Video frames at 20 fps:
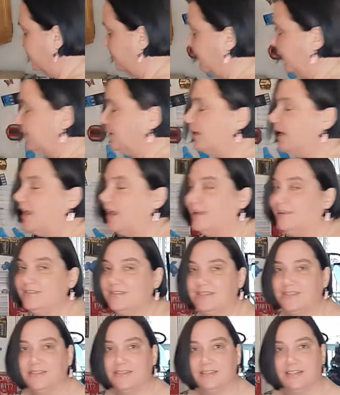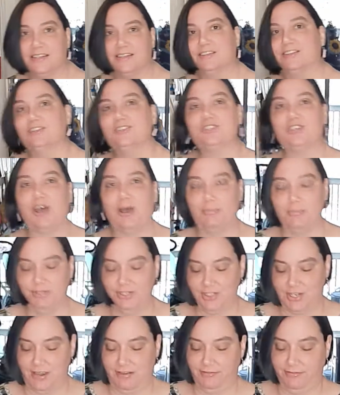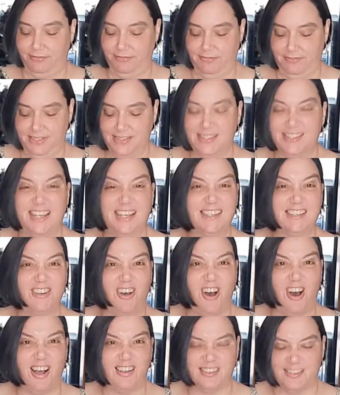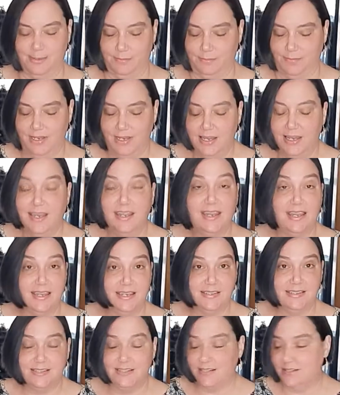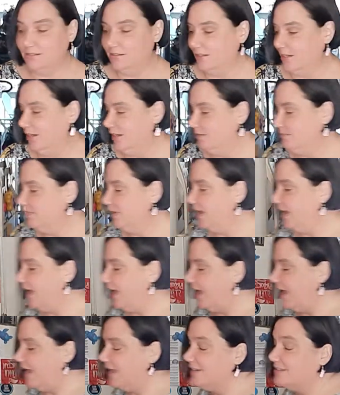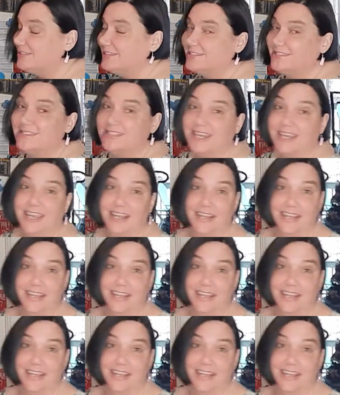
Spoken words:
my handy little Chop and Chef. This thing is awesome, easy to clean, and it doesn't take any